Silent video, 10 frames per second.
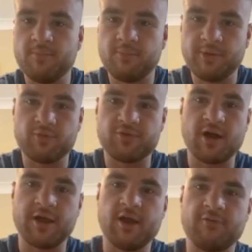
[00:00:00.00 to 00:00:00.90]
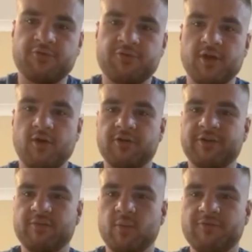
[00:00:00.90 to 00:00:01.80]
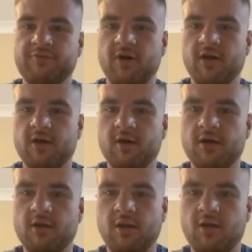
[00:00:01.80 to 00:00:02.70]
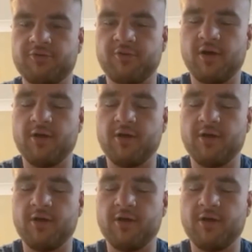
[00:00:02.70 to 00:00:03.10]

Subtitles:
We was lucky enough to see a nice heavyweight fight last night.